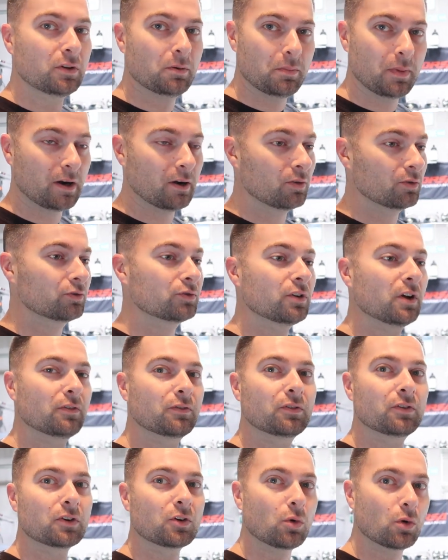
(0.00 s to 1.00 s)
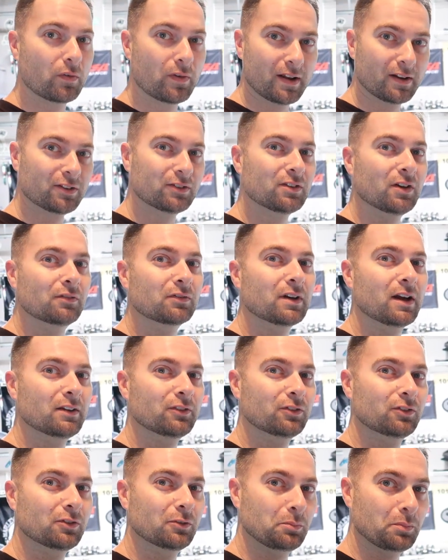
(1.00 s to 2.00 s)
Camaro stuff, Corvette stuff,
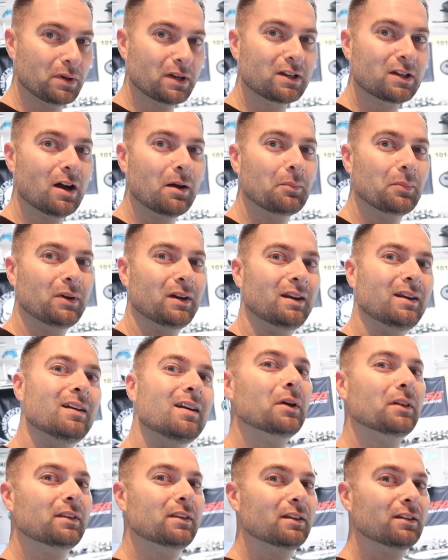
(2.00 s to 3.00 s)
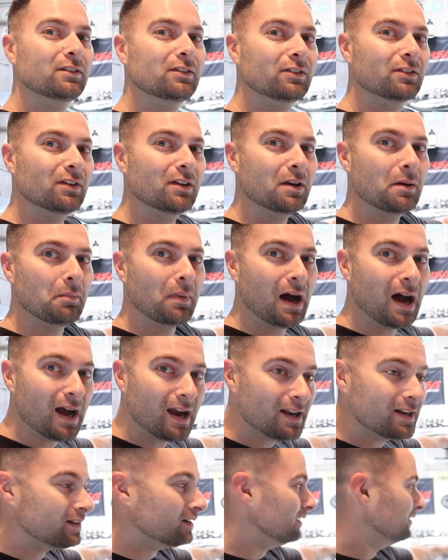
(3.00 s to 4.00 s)
guys. This is a big company. But this behind